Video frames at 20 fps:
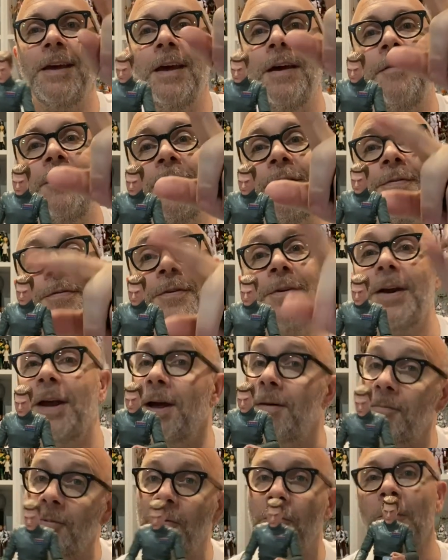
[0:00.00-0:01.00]
if it's for
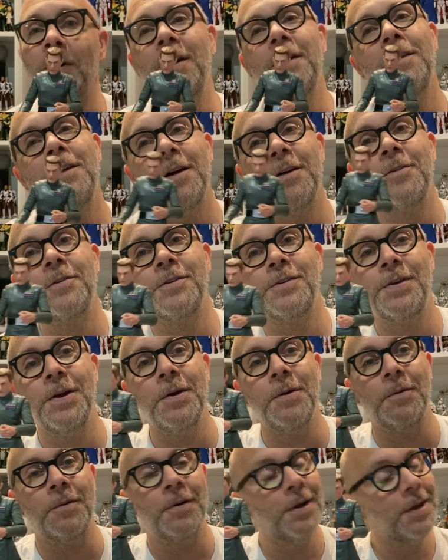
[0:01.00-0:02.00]
him or one of the other
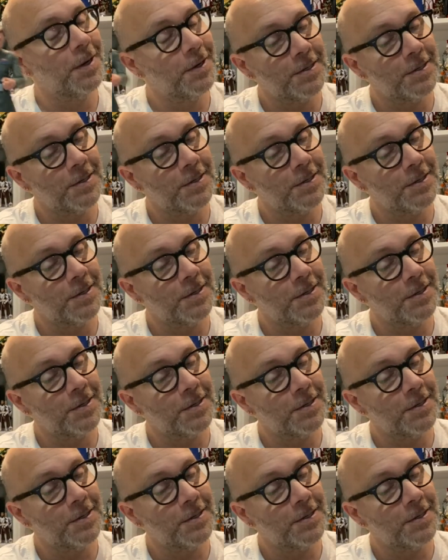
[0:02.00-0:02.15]
two.